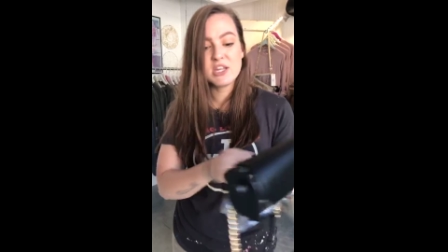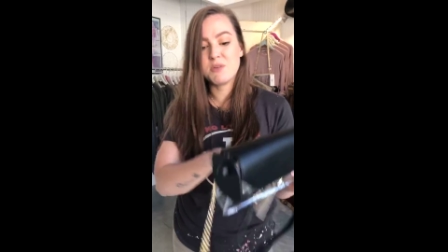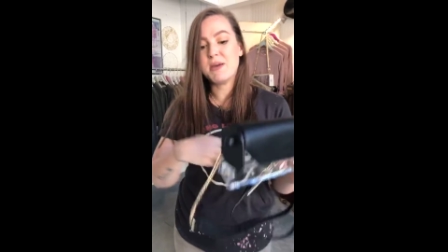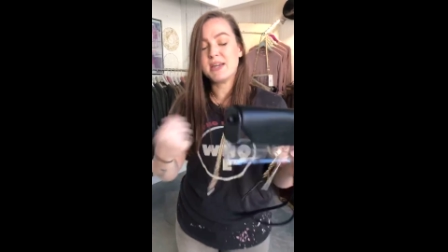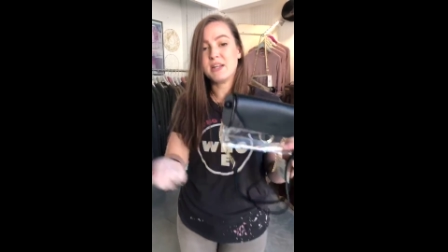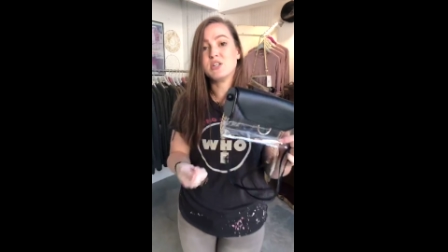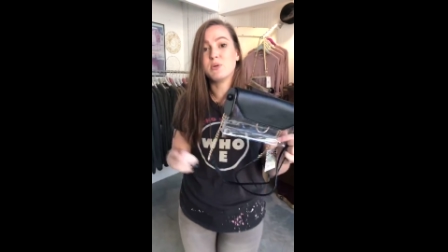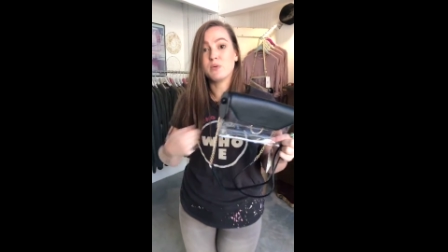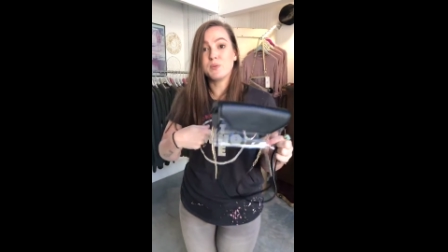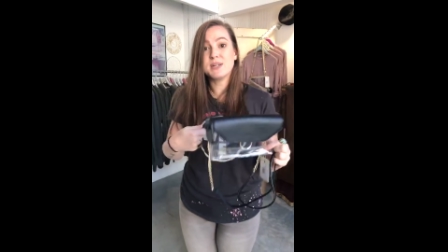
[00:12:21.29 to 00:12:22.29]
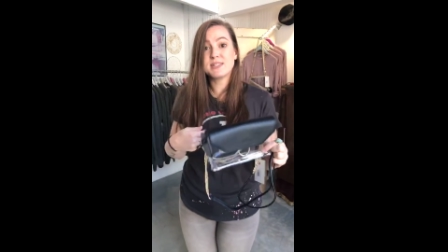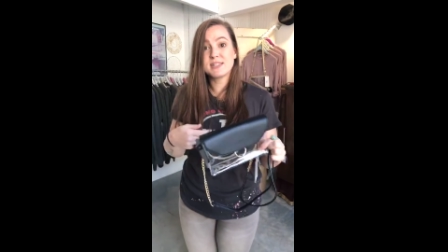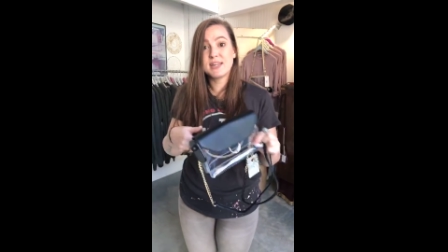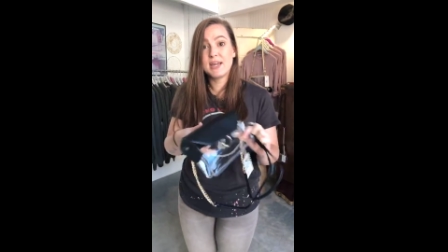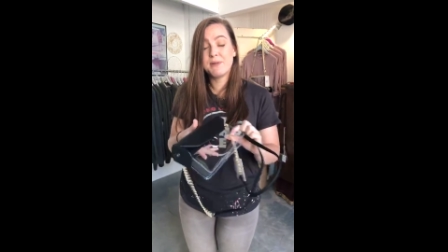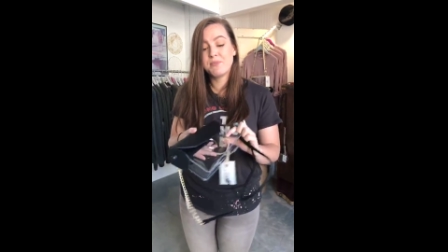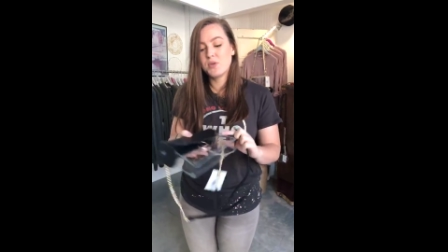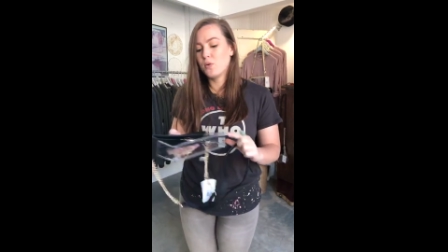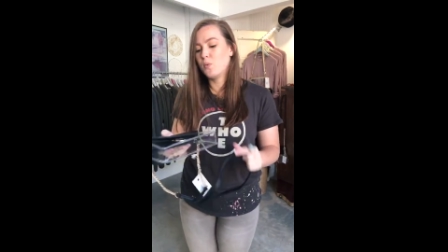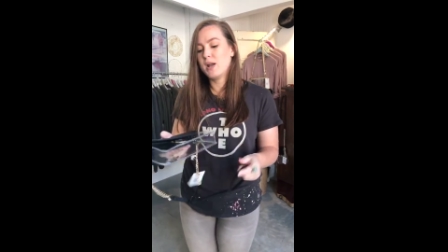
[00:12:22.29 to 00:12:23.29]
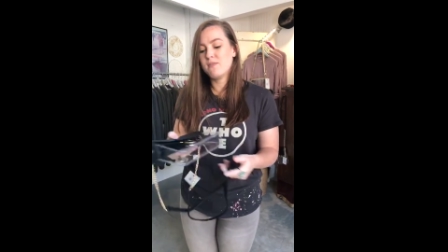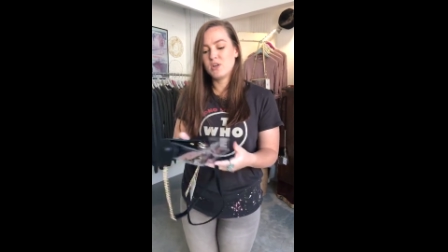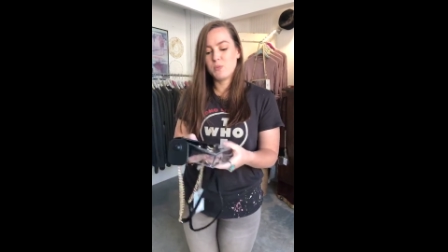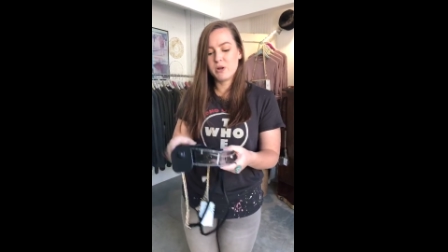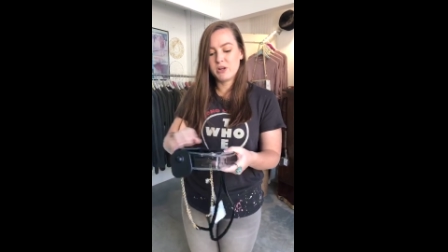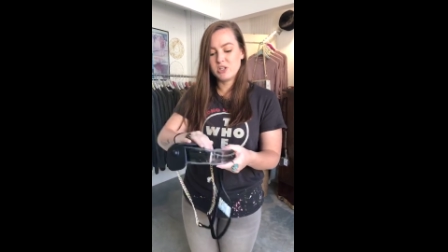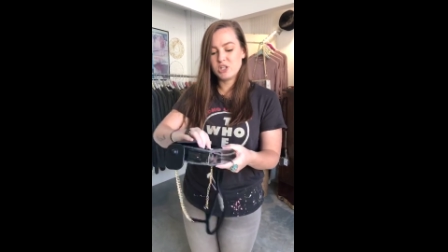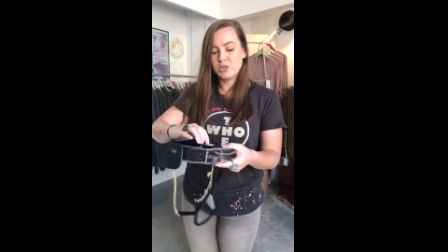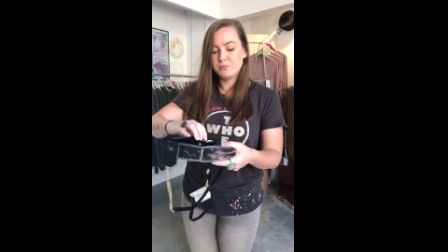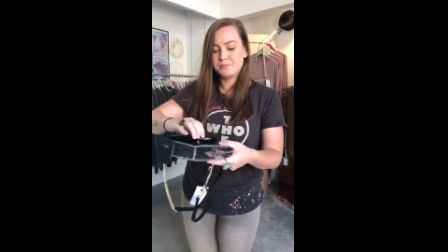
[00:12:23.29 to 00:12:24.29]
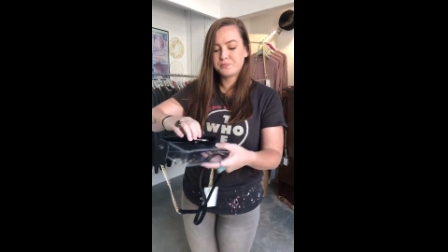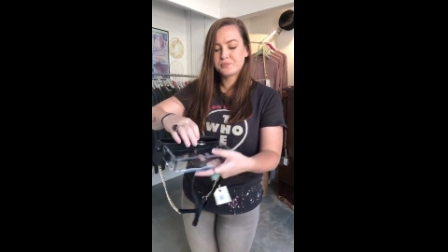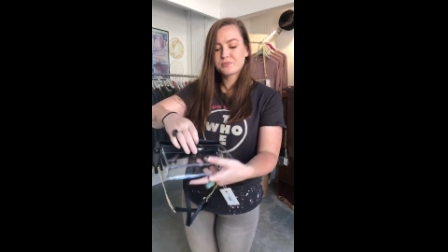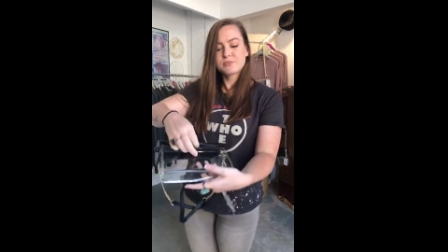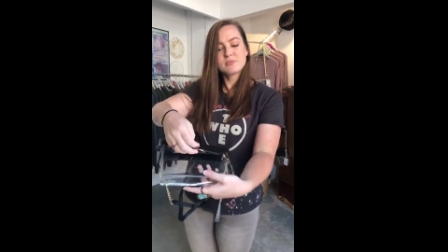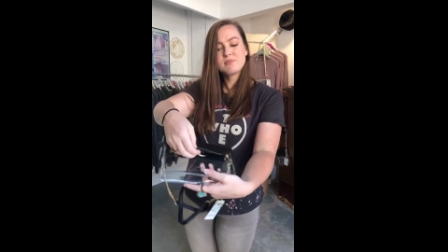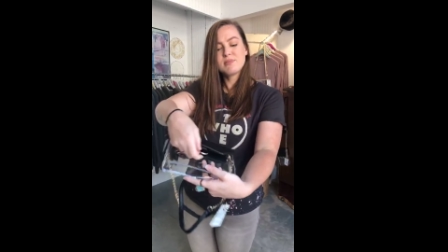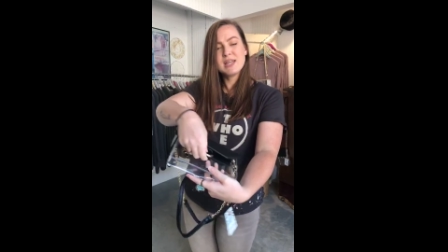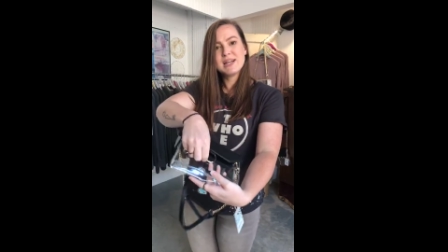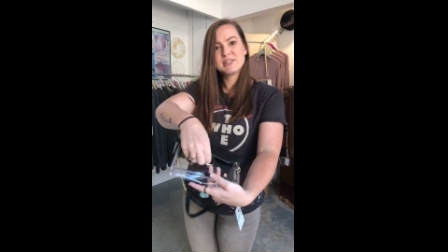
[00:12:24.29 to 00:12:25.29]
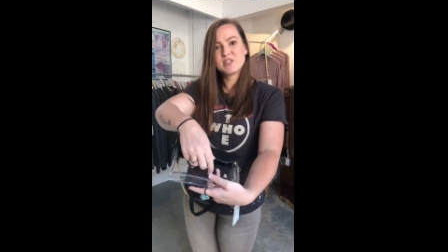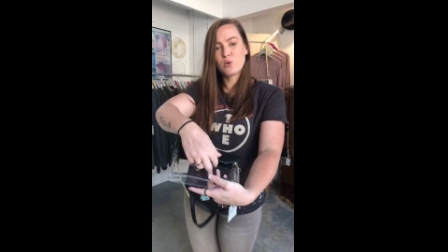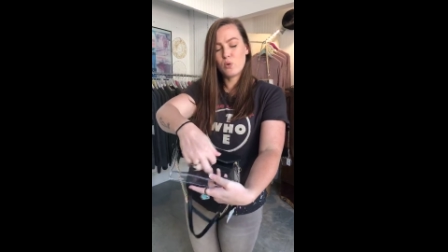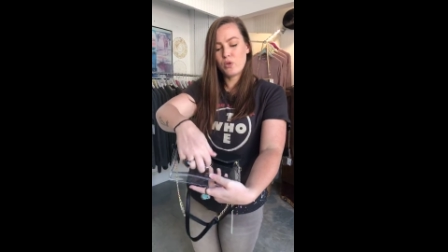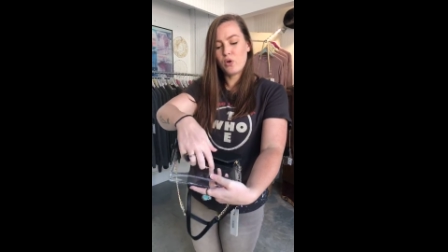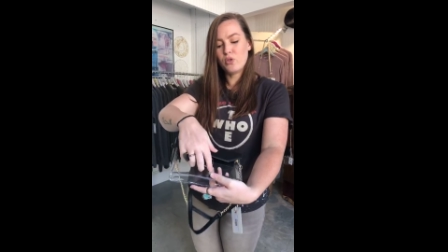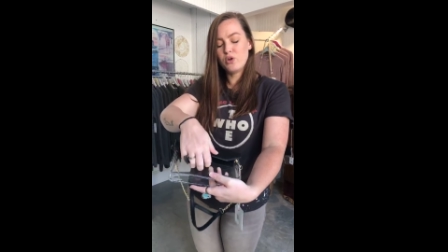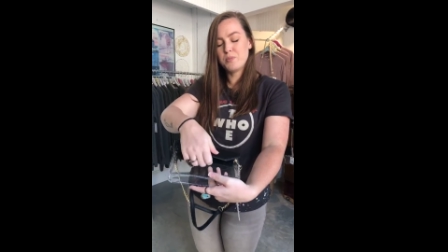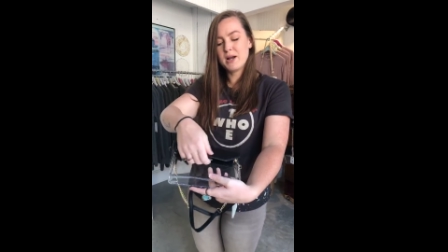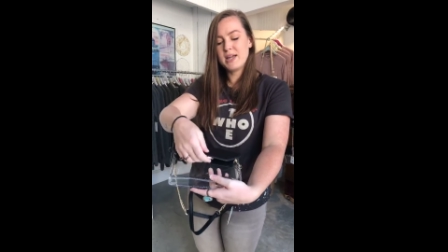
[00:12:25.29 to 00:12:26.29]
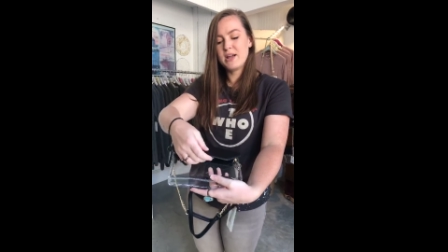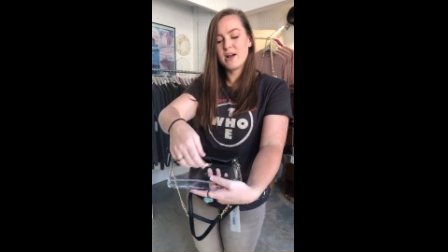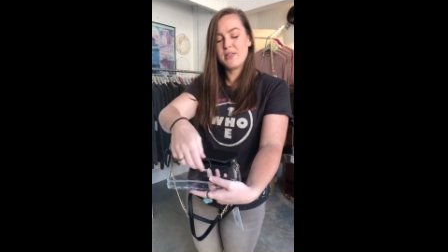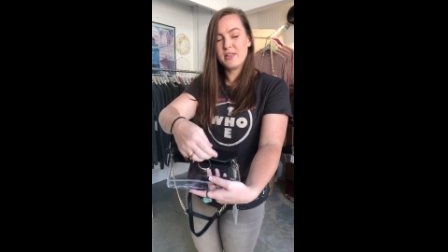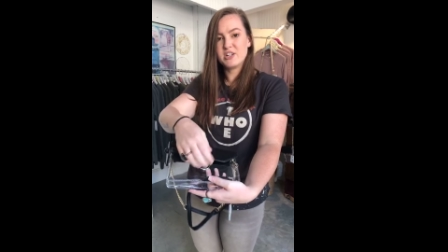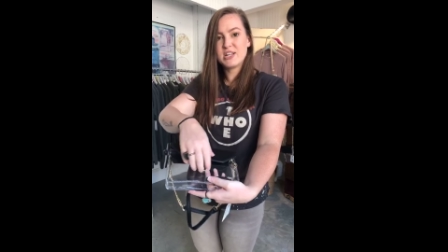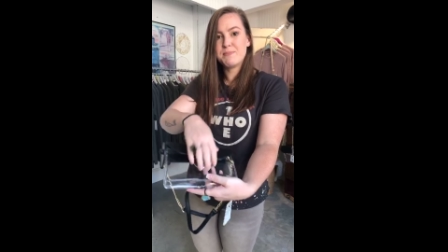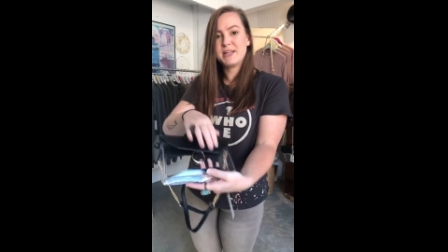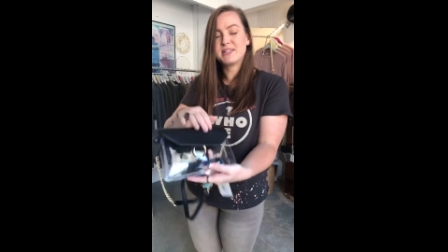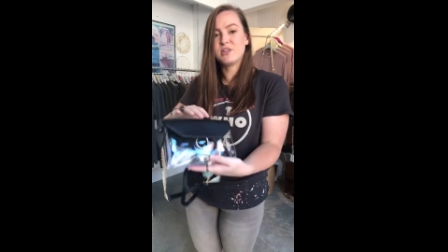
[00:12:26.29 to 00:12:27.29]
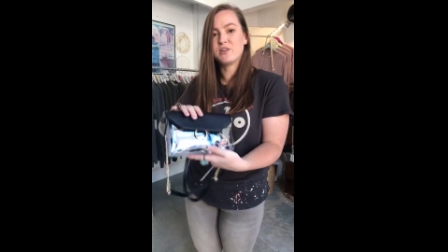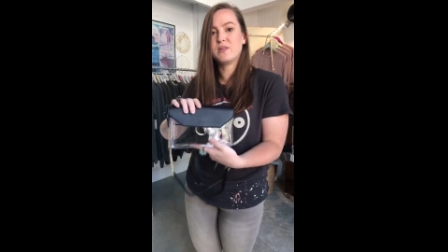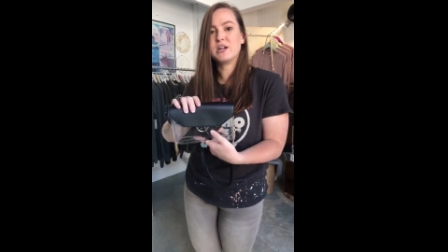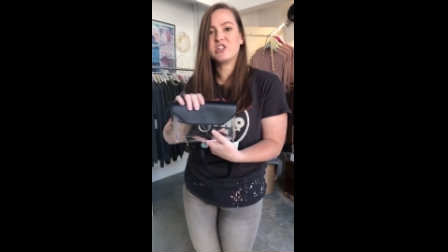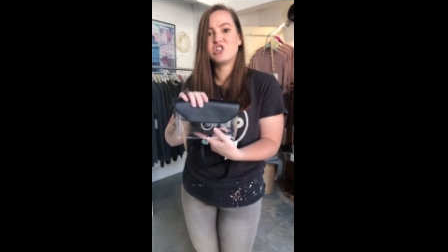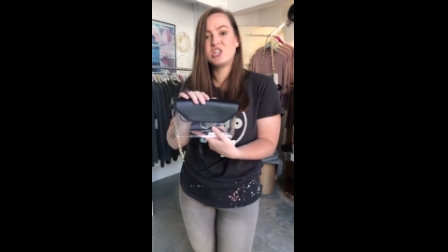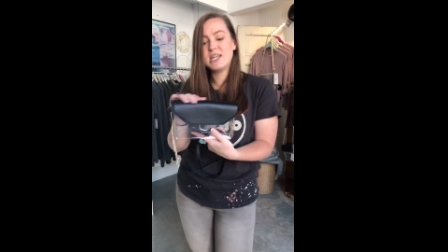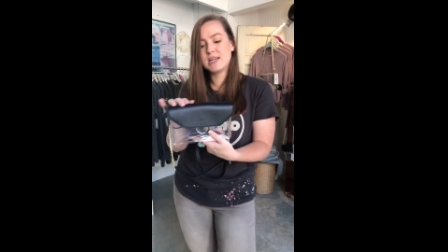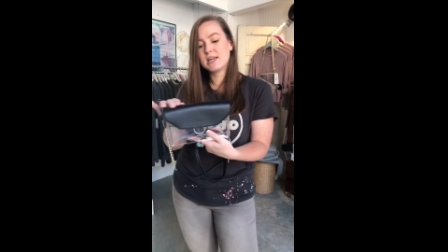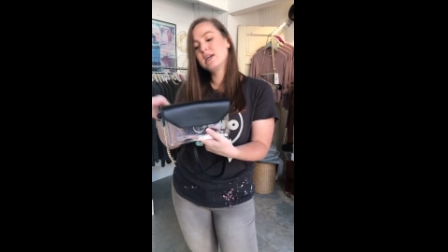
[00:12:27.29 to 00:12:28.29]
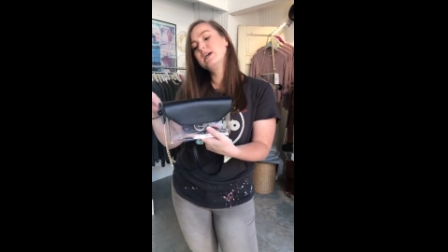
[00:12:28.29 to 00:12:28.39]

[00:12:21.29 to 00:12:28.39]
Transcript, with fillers: You could make it into a wristlet, whatever you wanted to do. Has this cool little loop right here. I think that makes it look very chic.